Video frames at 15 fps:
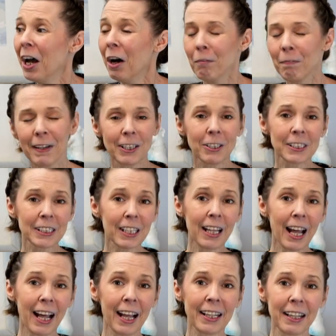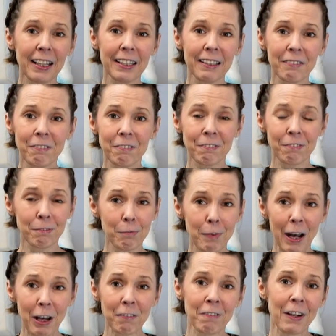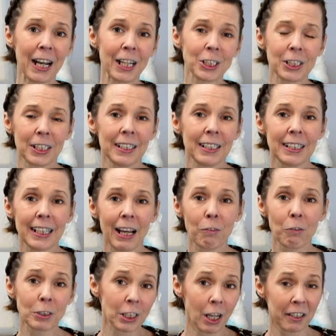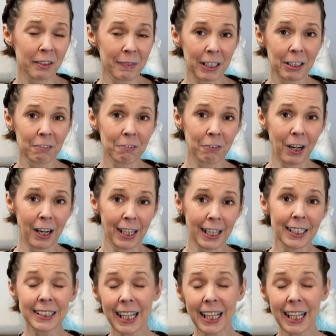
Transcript: But there's a lot about fashion that we'll talk about on Fridays.